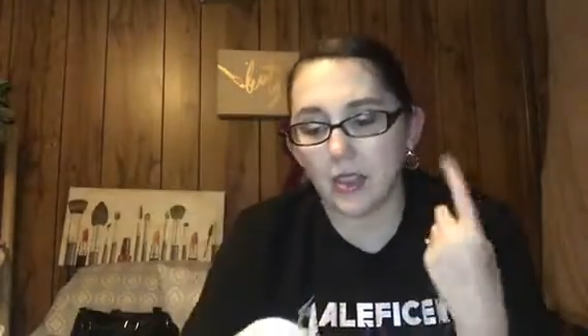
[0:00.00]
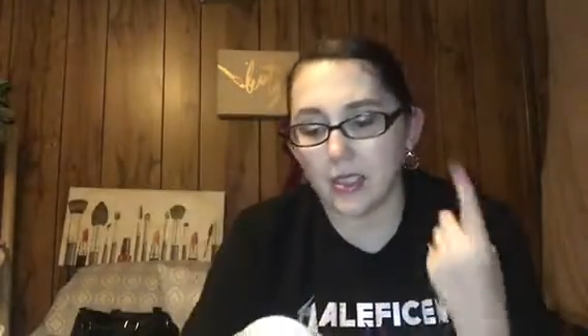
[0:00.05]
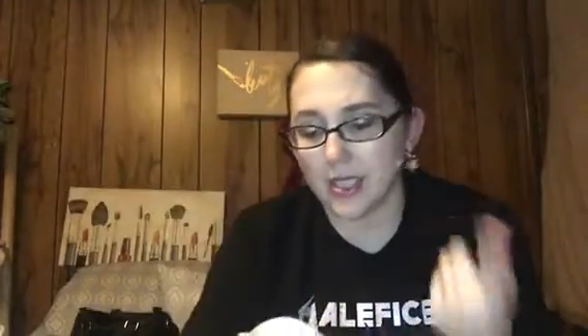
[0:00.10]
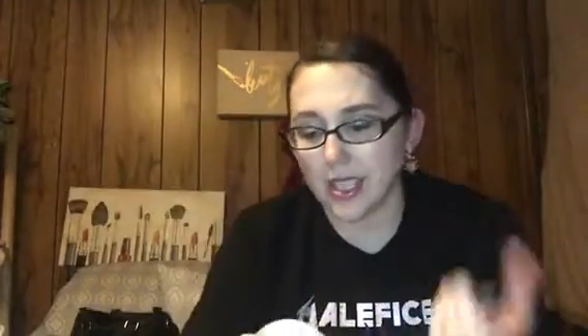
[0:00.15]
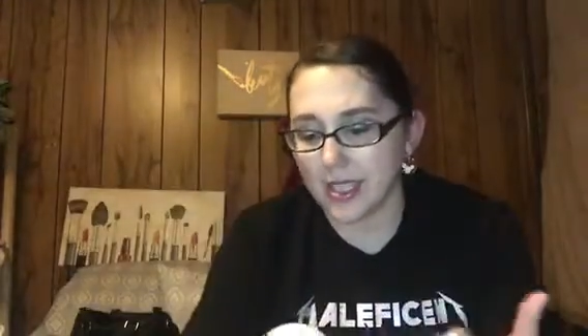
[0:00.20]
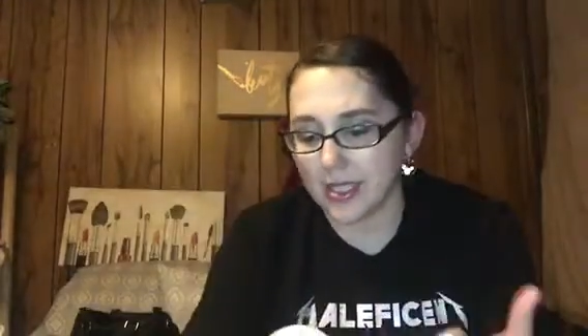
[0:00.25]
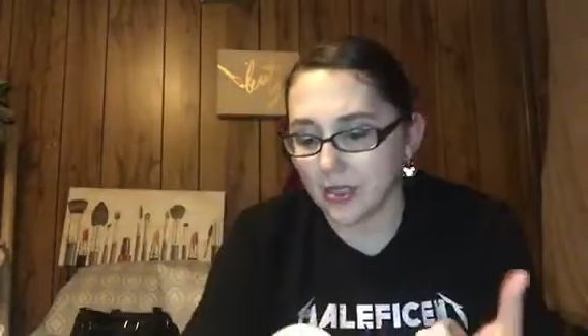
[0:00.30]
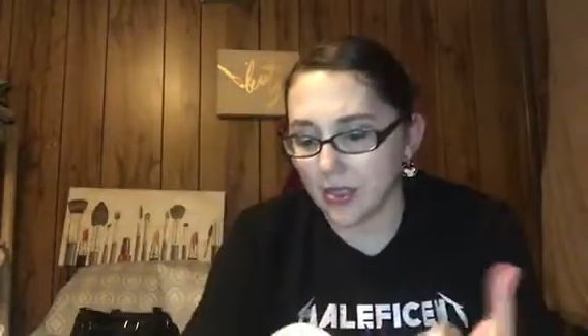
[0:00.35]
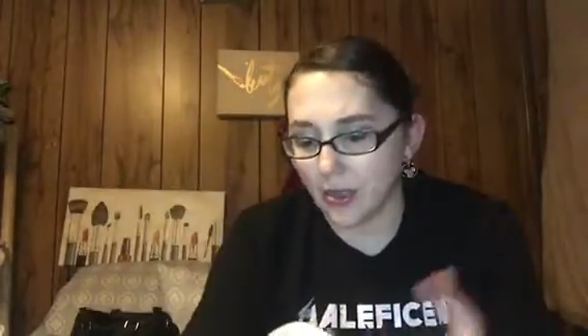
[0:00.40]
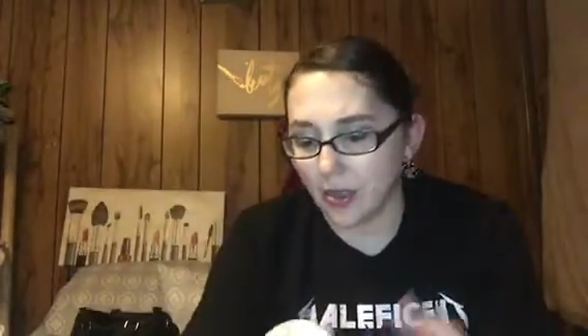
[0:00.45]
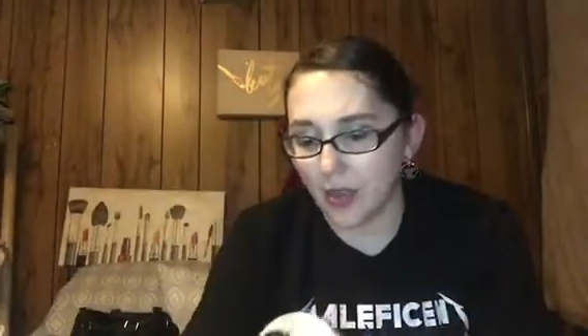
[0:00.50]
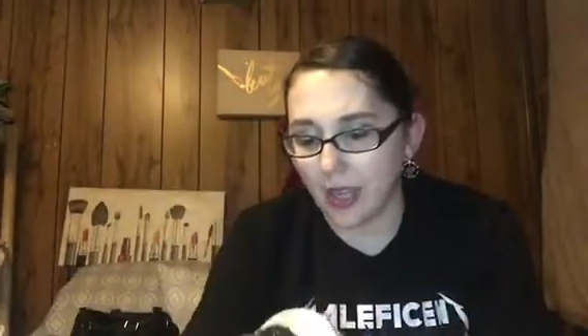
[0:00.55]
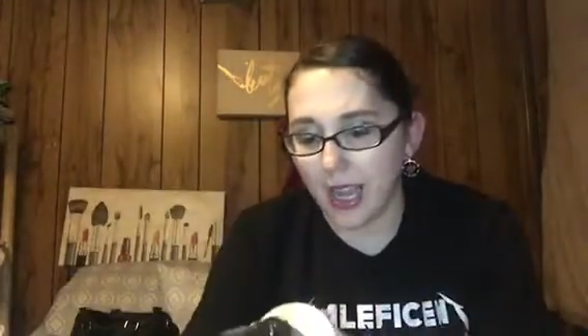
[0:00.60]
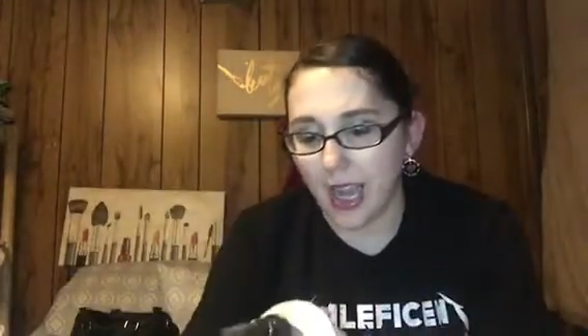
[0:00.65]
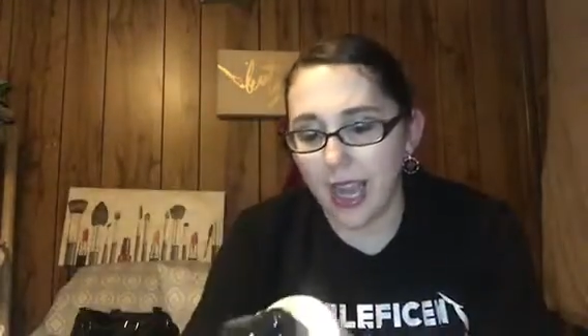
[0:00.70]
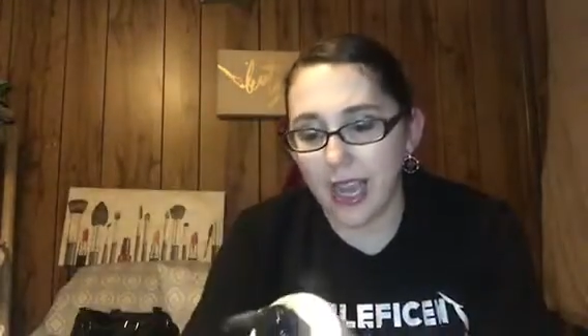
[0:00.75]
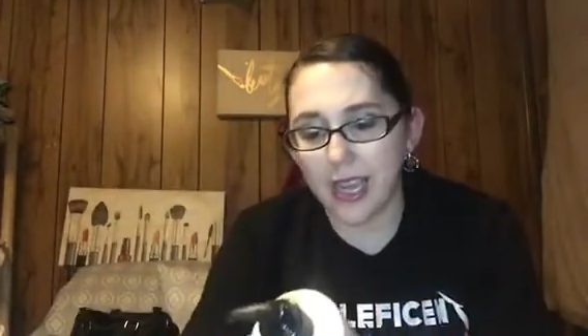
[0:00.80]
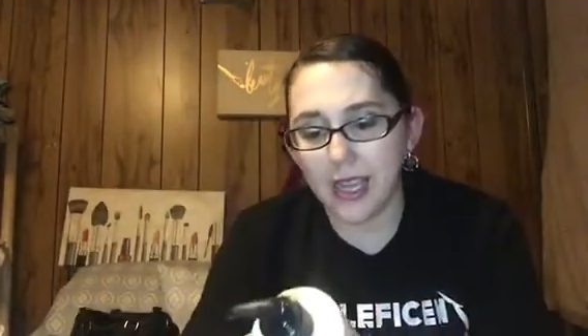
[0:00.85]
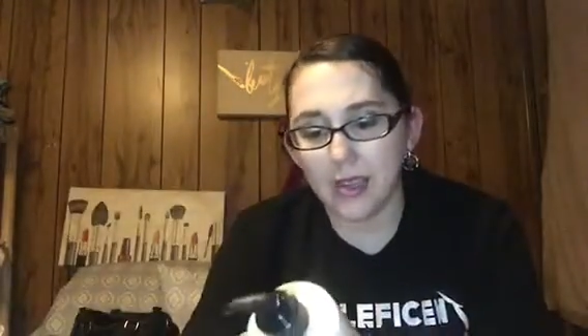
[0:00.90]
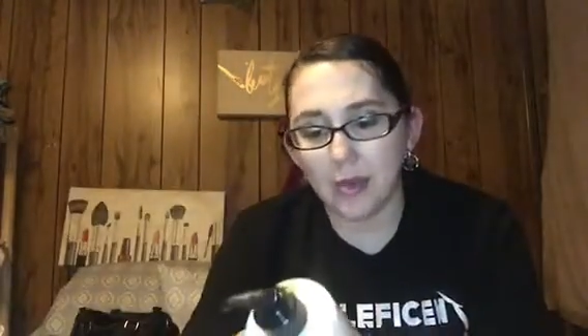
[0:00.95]
not tested on
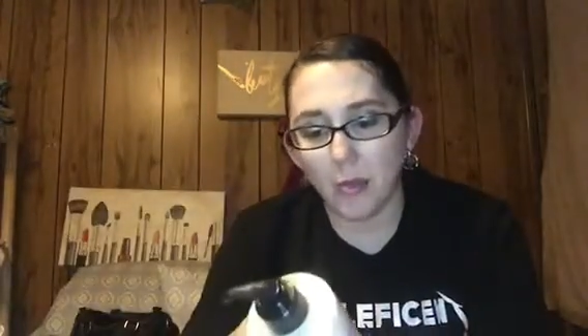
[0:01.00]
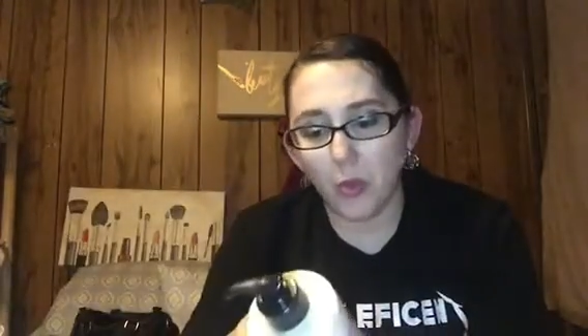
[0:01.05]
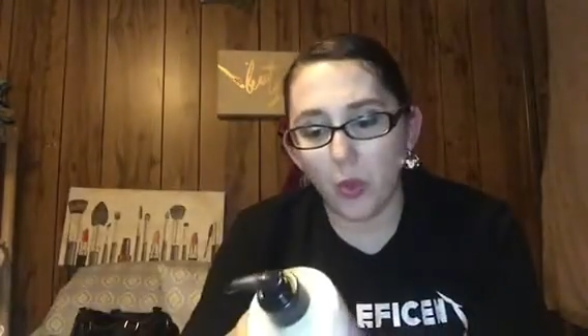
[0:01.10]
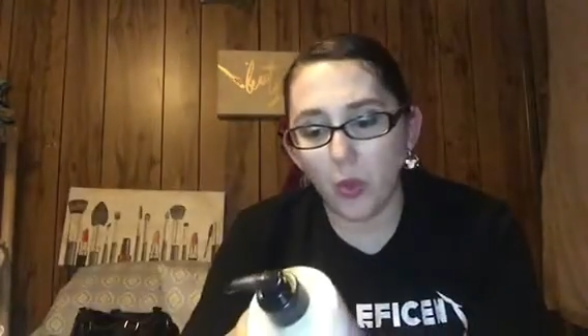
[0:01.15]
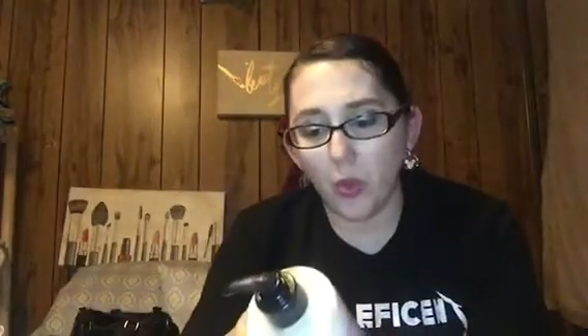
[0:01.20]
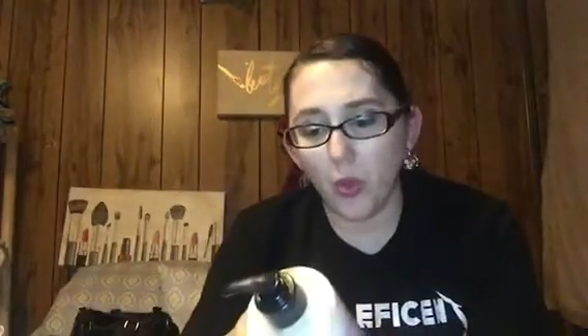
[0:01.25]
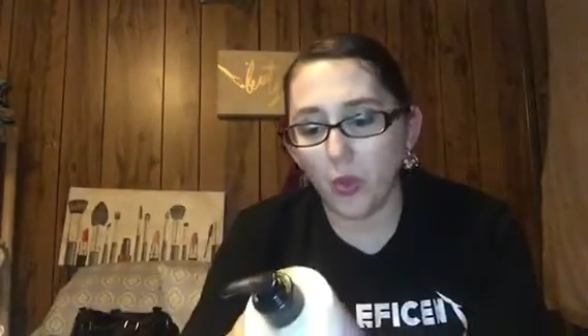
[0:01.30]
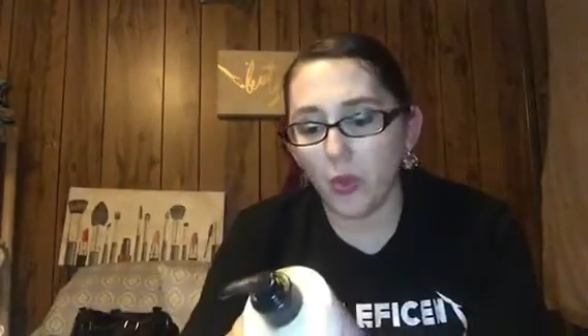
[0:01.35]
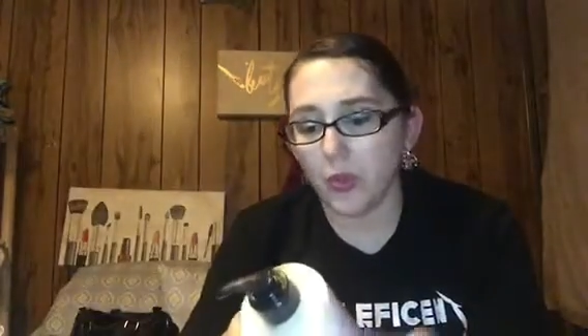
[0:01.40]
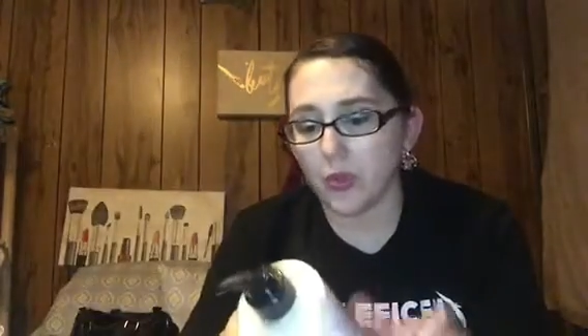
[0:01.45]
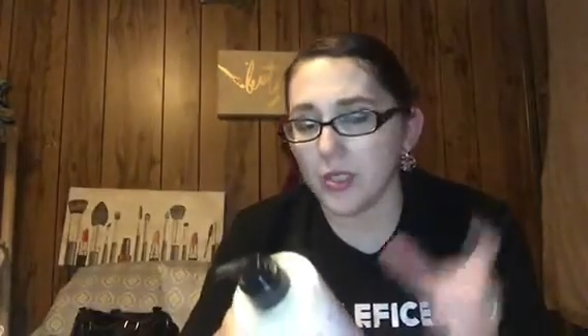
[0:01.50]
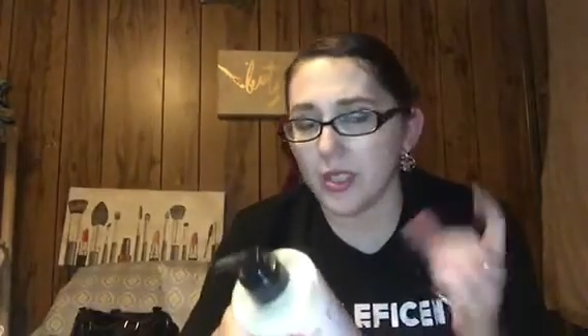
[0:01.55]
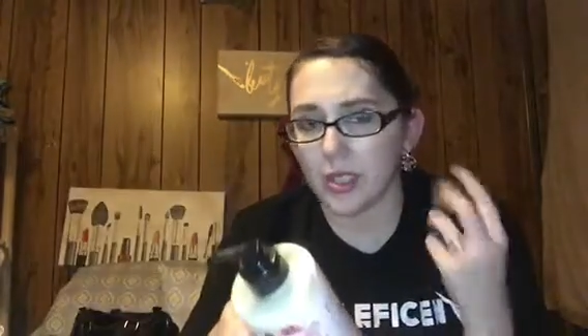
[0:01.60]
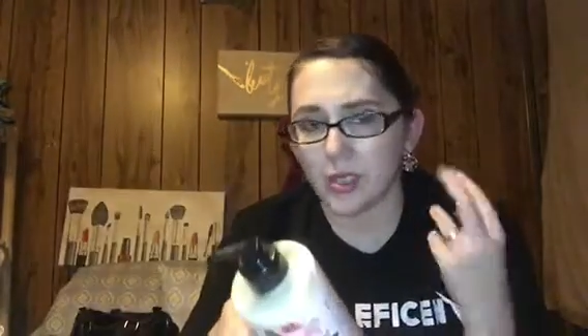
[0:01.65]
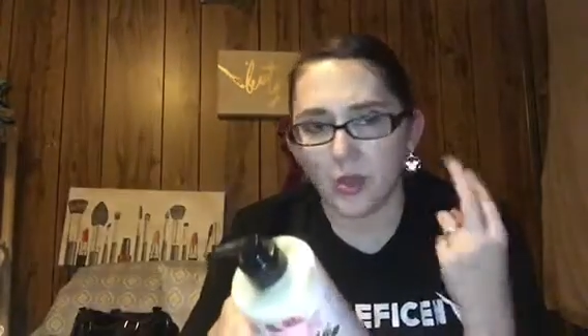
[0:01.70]
animals.